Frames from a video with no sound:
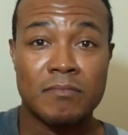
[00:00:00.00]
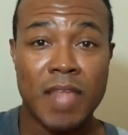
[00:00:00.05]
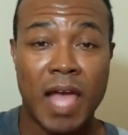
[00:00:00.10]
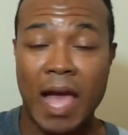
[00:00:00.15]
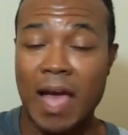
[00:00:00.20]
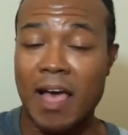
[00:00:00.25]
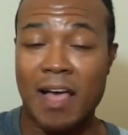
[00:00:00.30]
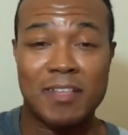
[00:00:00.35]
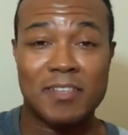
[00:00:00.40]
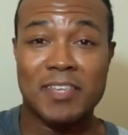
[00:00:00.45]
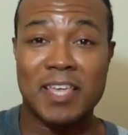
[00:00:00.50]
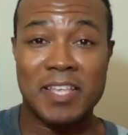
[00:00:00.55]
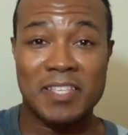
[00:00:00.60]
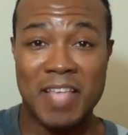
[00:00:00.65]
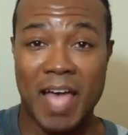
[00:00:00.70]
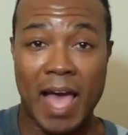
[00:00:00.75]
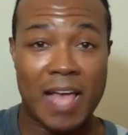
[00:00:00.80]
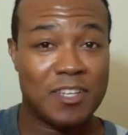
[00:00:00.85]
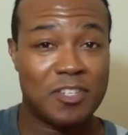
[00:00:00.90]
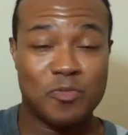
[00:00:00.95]
Because
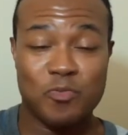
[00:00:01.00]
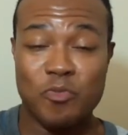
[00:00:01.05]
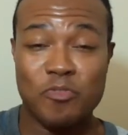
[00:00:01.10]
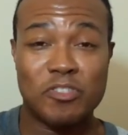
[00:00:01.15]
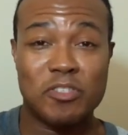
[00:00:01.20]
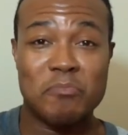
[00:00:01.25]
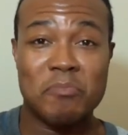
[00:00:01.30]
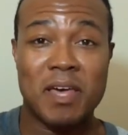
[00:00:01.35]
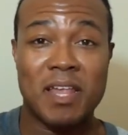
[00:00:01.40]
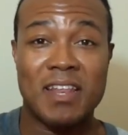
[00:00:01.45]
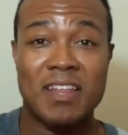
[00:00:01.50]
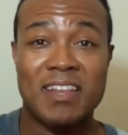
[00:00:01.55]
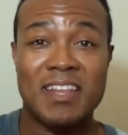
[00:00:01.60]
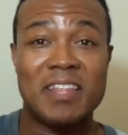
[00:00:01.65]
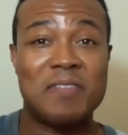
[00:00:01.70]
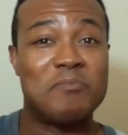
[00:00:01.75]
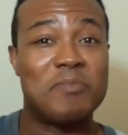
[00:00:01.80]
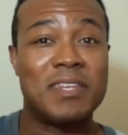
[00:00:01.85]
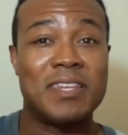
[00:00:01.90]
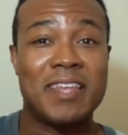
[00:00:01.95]
I just want somebody to
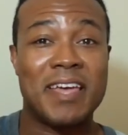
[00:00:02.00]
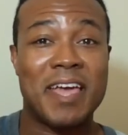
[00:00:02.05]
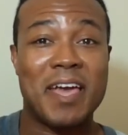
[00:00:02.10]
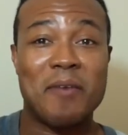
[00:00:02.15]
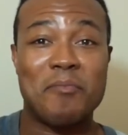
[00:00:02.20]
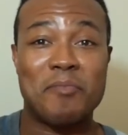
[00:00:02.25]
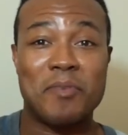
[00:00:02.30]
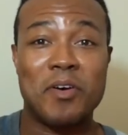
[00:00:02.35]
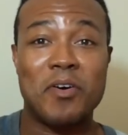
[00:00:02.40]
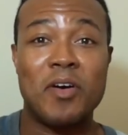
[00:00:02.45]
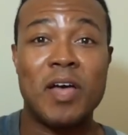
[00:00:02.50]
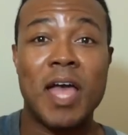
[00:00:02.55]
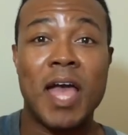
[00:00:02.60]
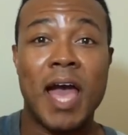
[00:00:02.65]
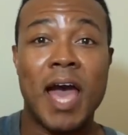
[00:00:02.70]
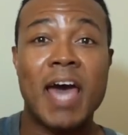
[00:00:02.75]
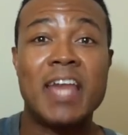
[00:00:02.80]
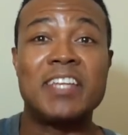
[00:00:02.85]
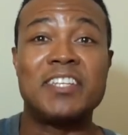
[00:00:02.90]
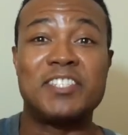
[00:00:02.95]
let me damn know
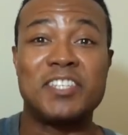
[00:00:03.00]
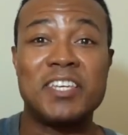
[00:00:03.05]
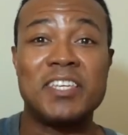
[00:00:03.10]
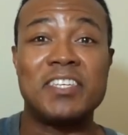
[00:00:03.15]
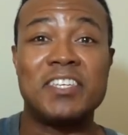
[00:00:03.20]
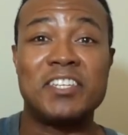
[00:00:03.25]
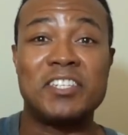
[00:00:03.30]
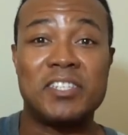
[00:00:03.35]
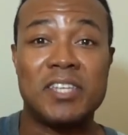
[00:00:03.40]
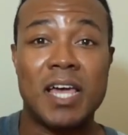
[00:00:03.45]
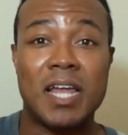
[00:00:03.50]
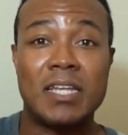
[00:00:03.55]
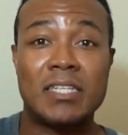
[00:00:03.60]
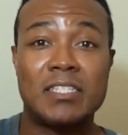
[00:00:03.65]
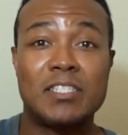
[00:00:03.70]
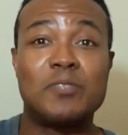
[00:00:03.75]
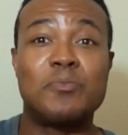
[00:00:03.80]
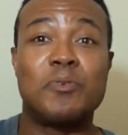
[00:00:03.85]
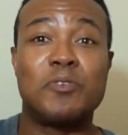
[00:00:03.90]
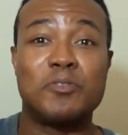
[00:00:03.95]
how the 10-year challenge
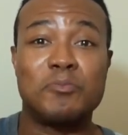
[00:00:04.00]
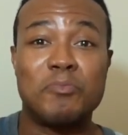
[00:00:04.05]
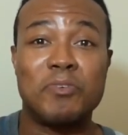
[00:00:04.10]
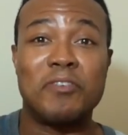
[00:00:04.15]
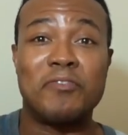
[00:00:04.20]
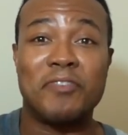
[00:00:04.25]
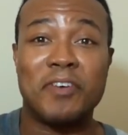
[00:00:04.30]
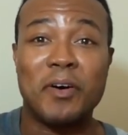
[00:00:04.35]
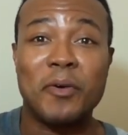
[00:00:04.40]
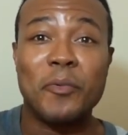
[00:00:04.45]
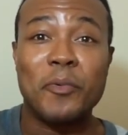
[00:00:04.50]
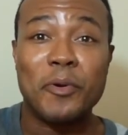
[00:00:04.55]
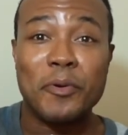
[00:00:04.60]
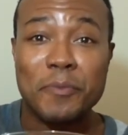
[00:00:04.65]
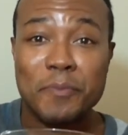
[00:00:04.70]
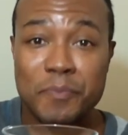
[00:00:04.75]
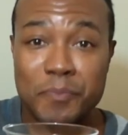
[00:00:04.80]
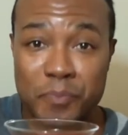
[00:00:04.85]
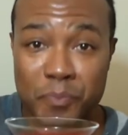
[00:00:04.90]
is supposed to motherfucking work.